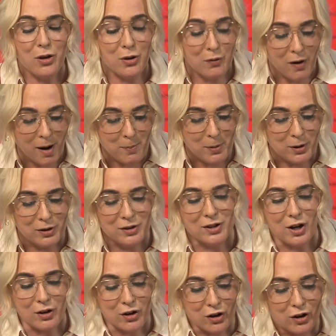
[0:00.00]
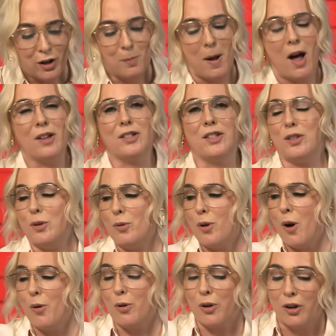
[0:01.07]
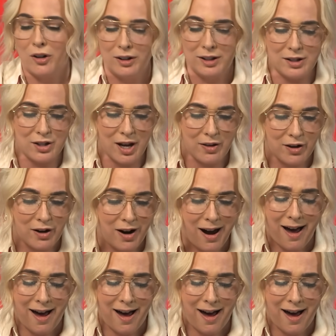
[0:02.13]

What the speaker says: thruples, girl bosses who go girl each other.